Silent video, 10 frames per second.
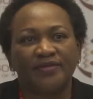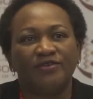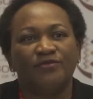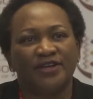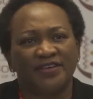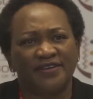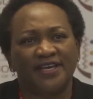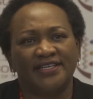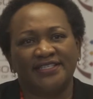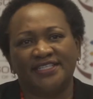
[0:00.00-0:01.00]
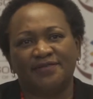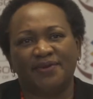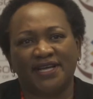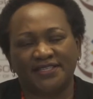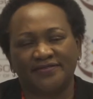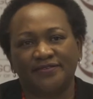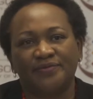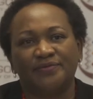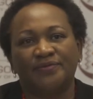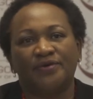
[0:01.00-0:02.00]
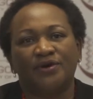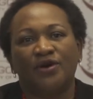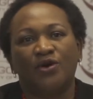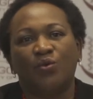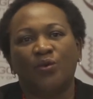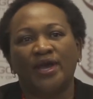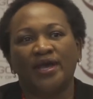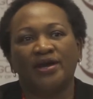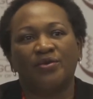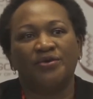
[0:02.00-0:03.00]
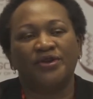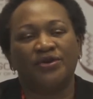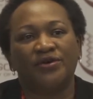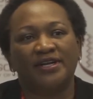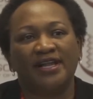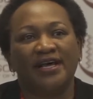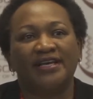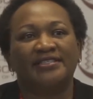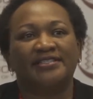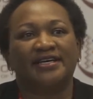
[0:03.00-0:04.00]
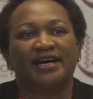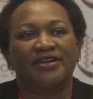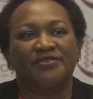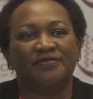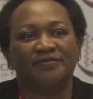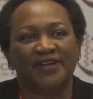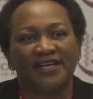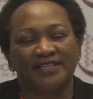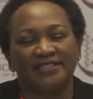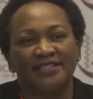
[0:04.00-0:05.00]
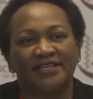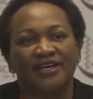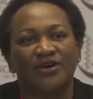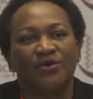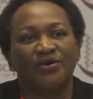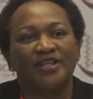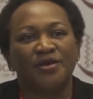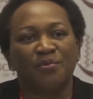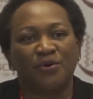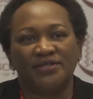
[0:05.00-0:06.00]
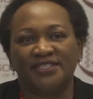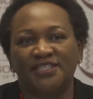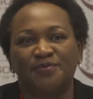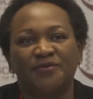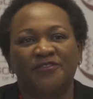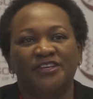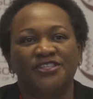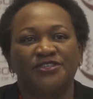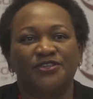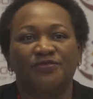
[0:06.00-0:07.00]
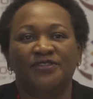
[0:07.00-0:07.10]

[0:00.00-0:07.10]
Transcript: for giving us this platform where we recognize and reflect on the important profession of the